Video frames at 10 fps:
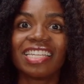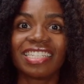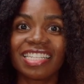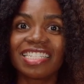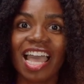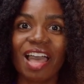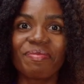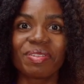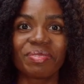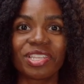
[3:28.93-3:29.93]
Tends to
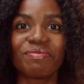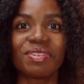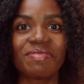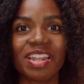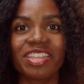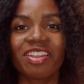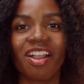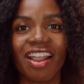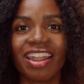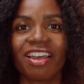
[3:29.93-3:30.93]
happen when you've been running your
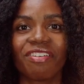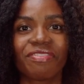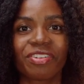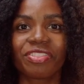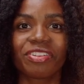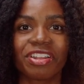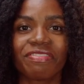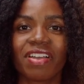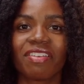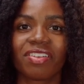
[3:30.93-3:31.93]
heart out for
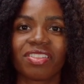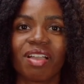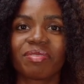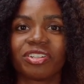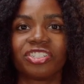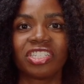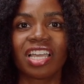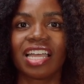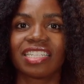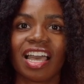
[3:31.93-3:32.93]
35 kilometers. She
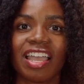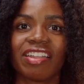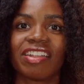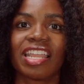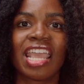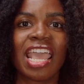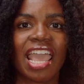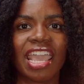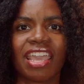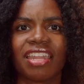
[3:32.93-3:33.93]
got tired,
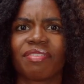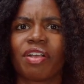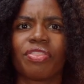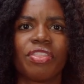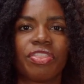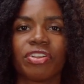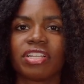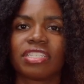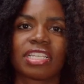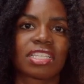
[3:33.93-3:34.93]
and around
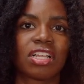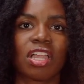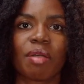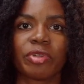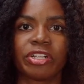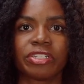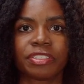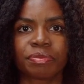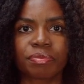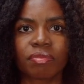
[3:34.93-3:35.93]
36
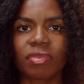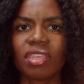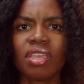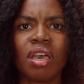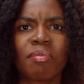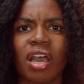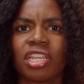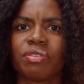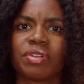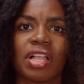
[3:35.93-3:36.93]
kilometers,
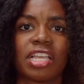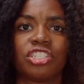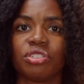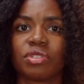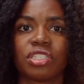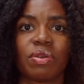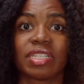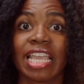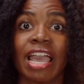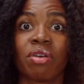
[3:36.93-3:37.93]
Amane realized she was slowing
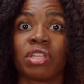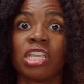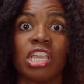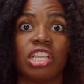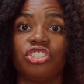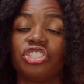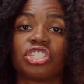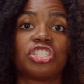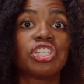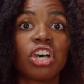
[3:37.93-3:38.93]
down, and she
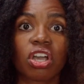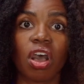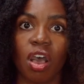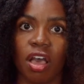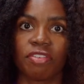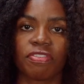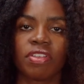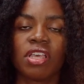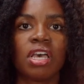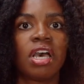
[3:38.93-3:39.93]
just took off.
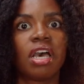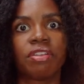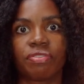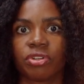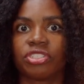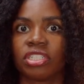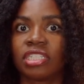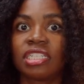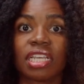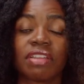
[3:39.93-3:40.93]

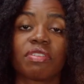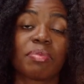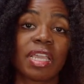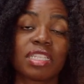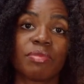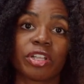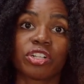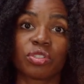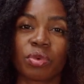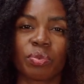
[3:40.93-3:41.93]
Unfortunately, none of the
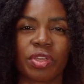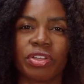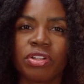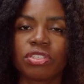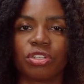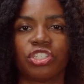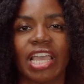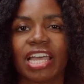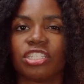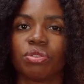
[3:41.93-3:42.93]
pacemakers went with her, so she
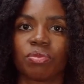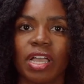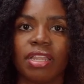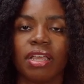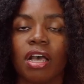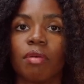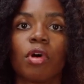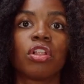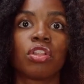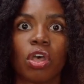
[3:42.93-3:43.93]
had to run
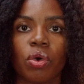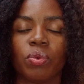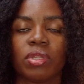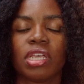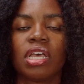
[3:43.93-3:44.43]
alone